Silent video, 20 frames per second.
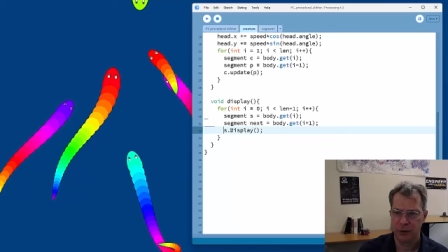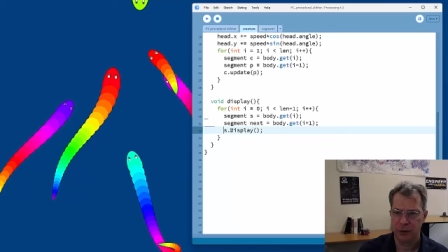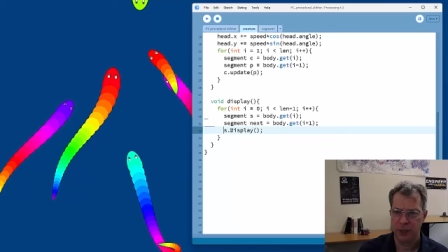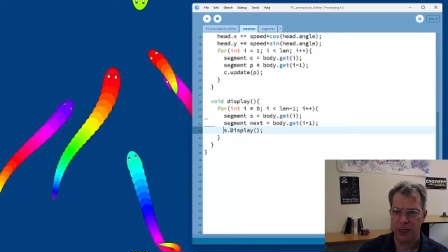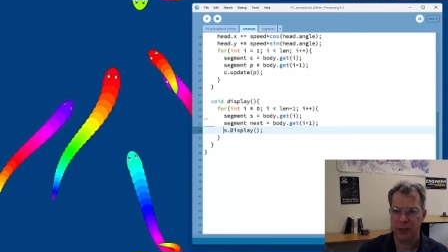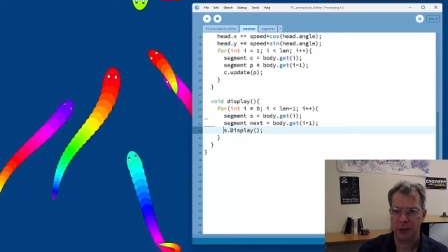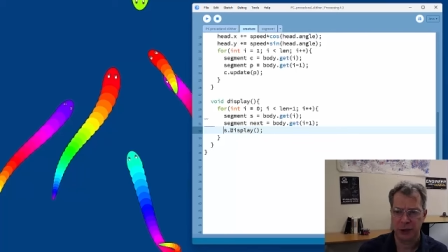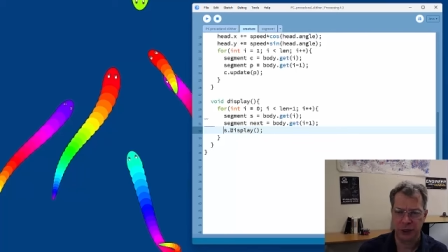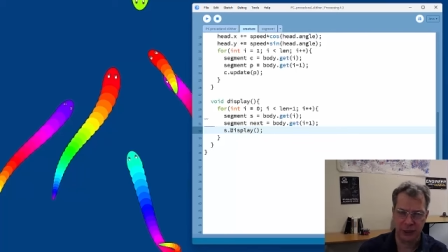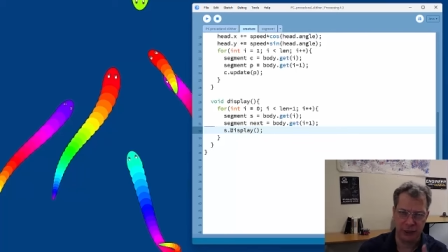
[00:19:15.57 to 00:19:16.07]

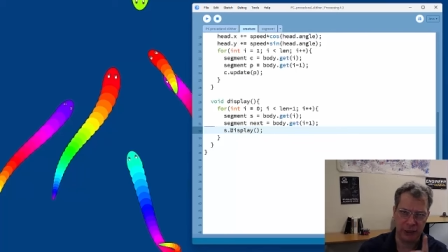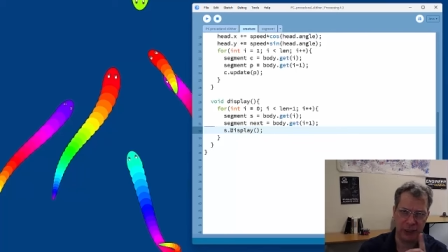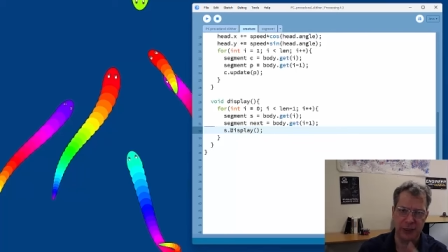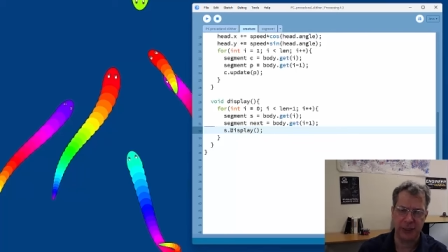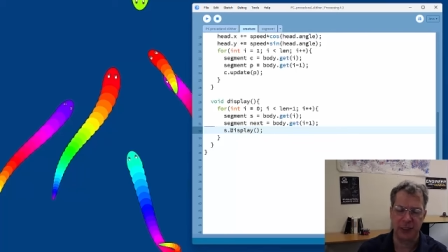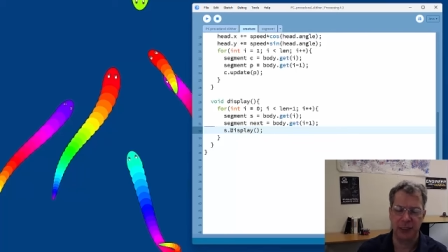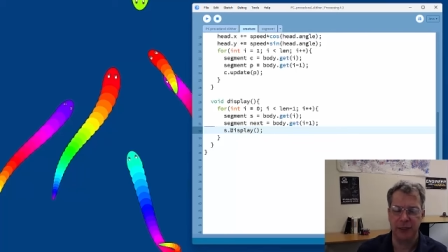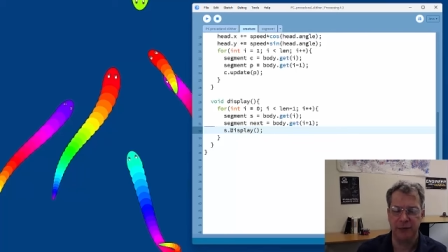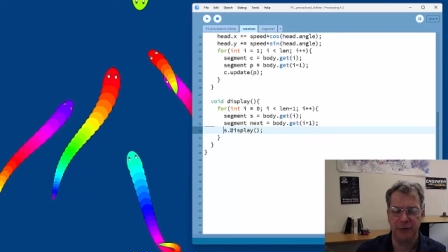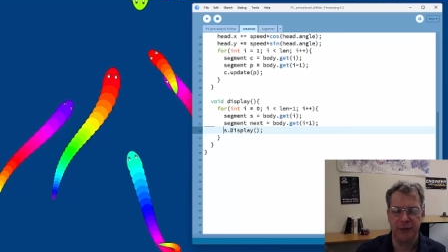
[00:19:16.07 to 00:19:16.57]
Actually, let's
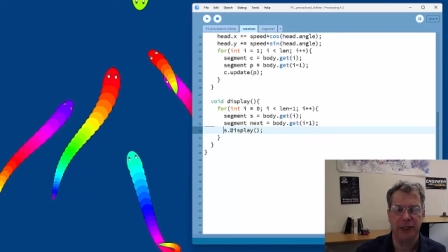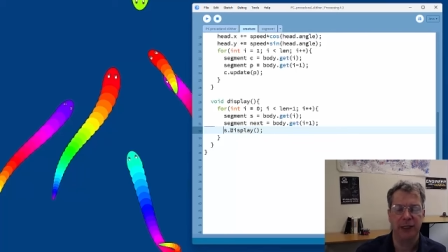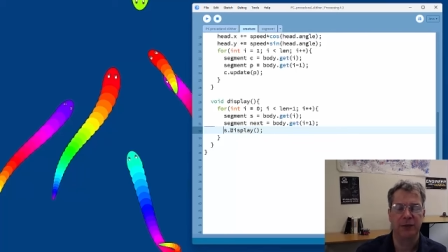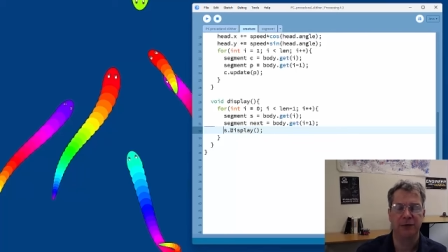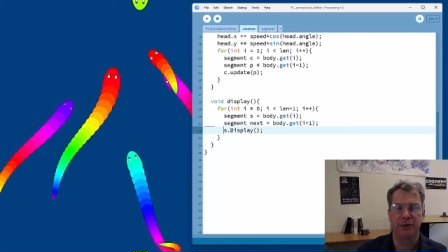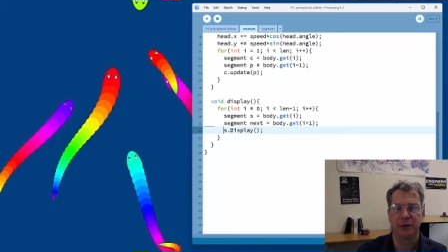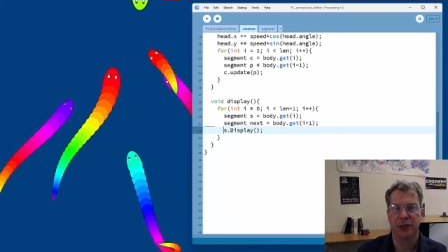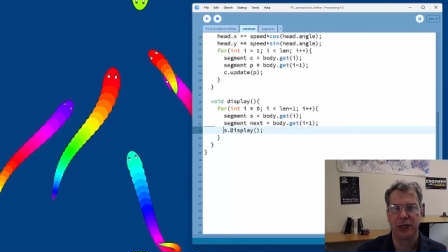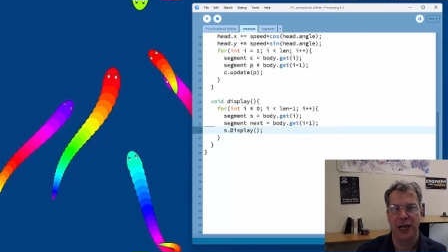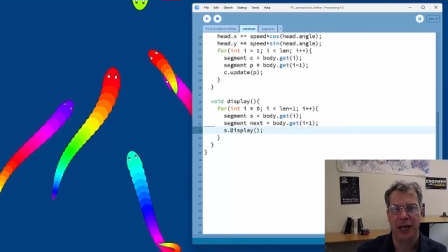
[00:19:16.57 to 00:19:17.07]
leave it in
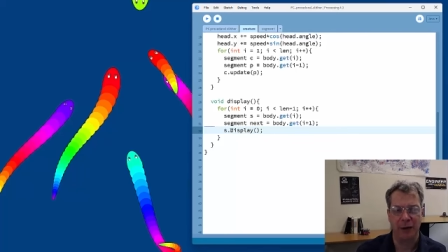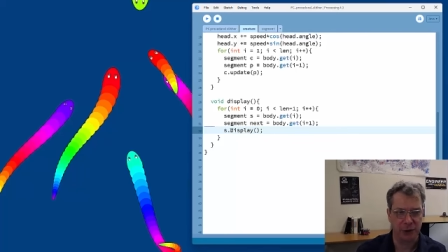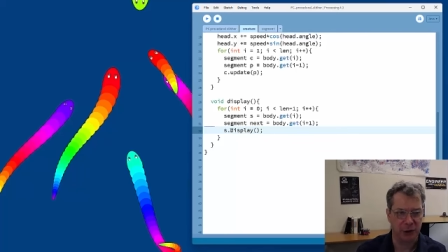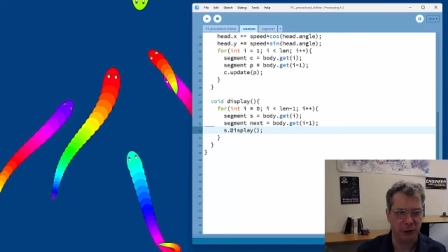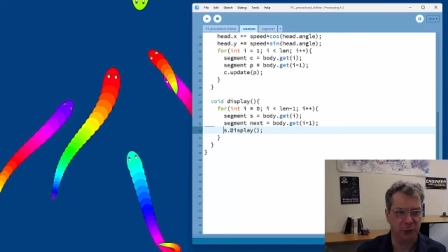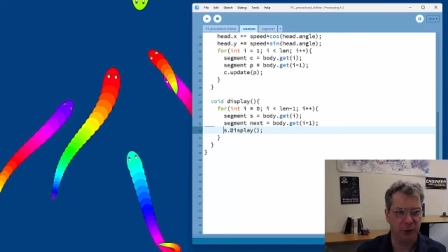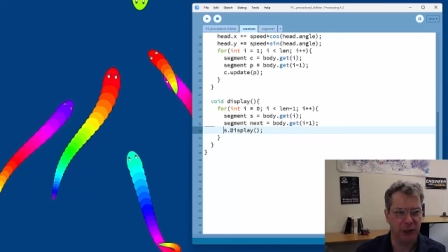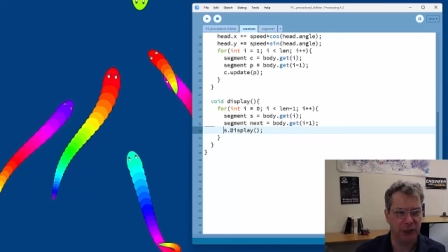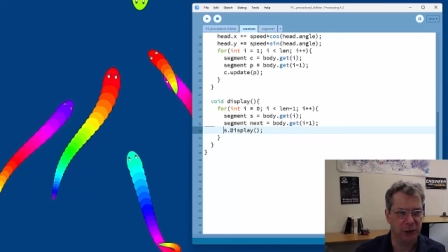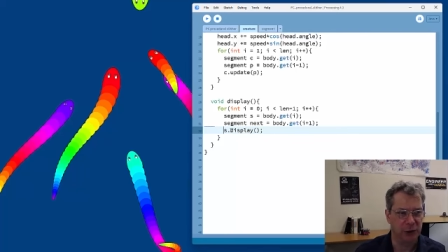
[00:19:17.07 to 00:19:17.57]
for now
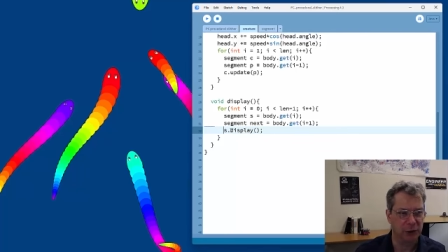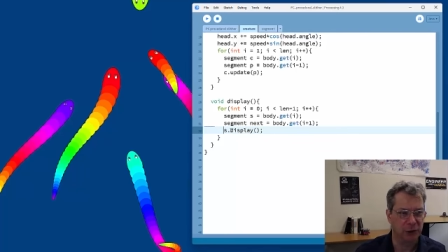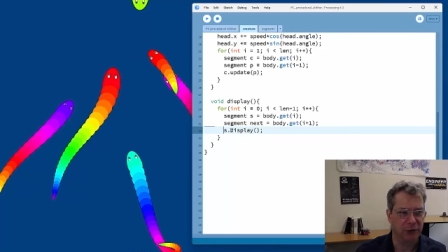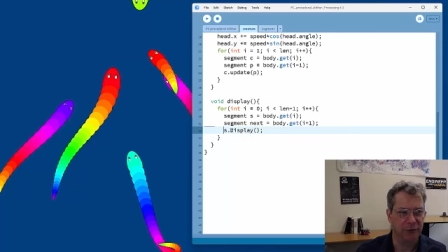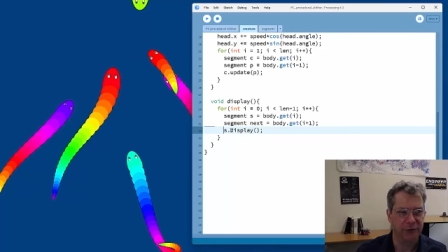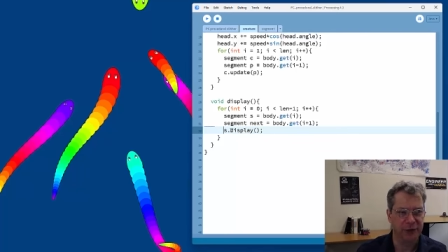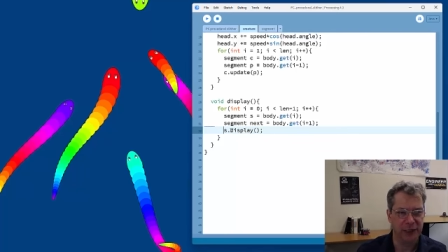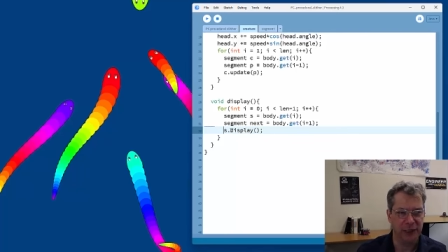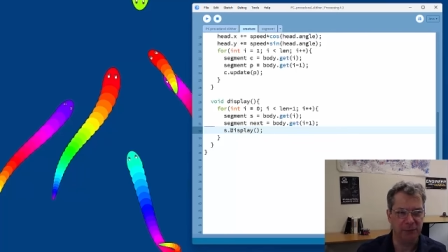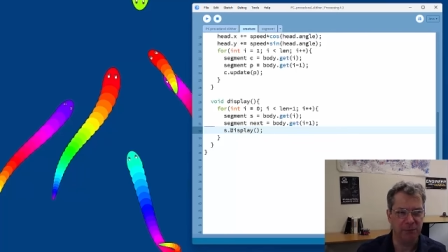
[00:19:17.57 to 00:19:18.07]
so we can sort
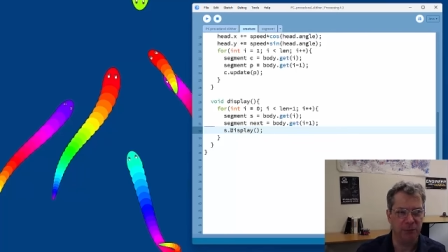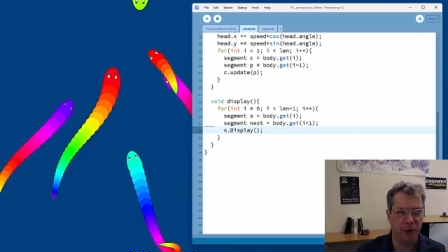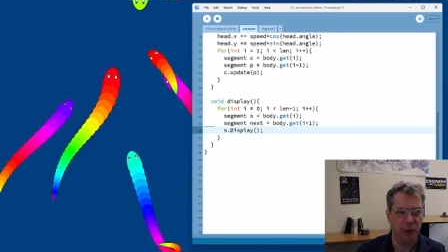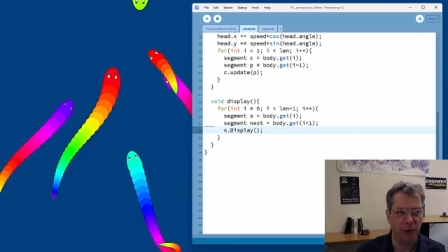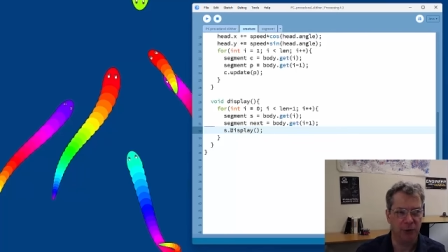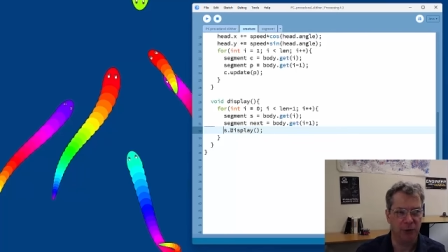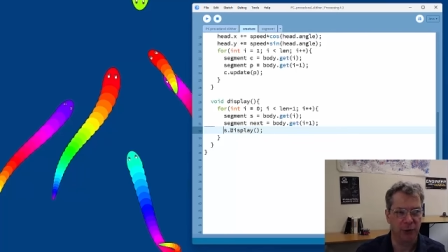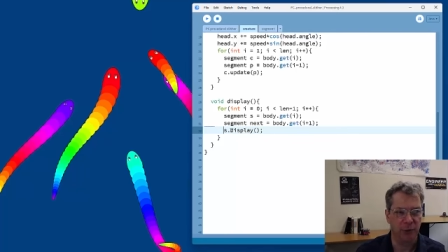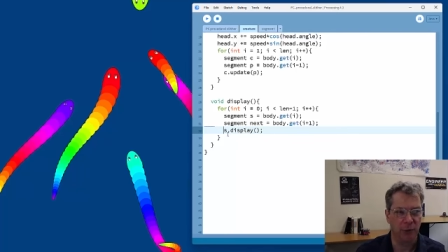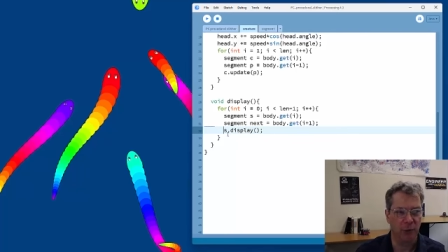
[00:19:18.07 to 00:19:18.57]
of see
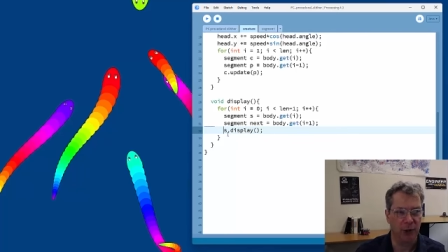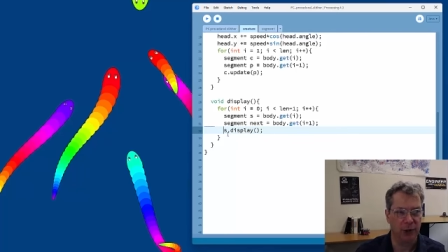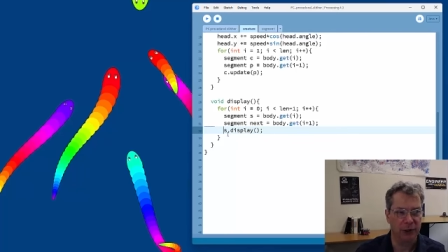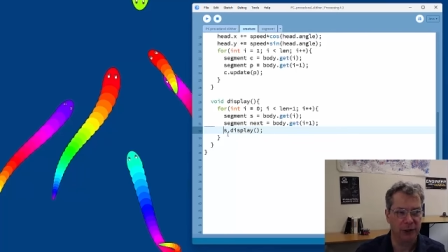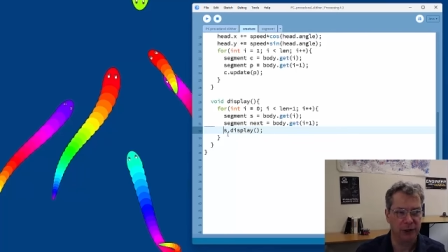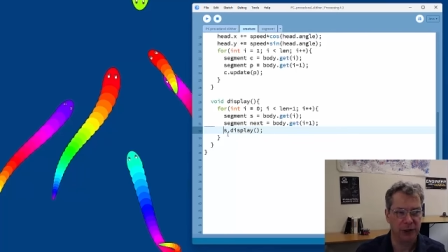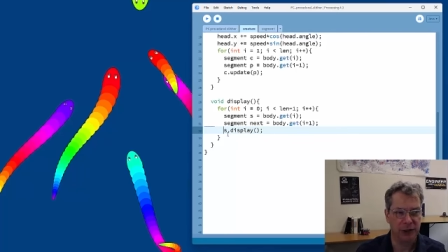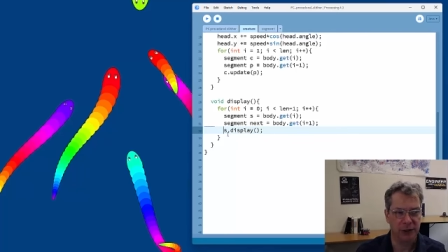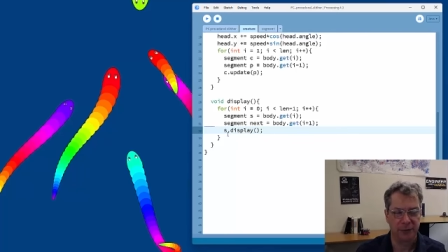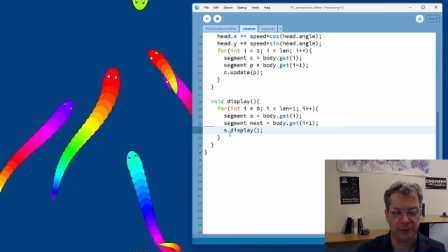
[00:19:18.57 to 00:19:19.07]
both at
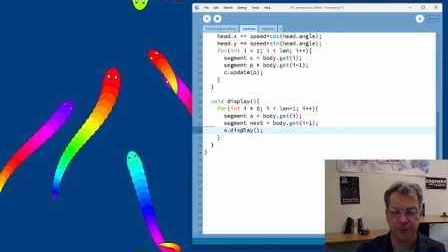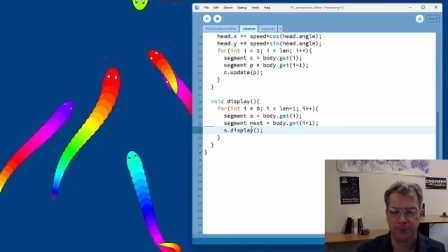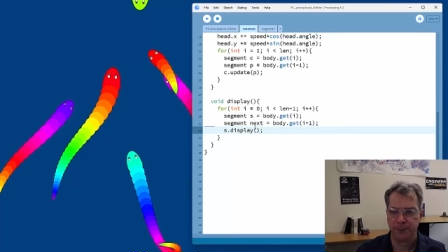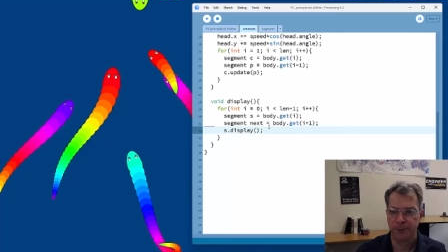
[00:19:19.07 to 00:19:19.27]
once.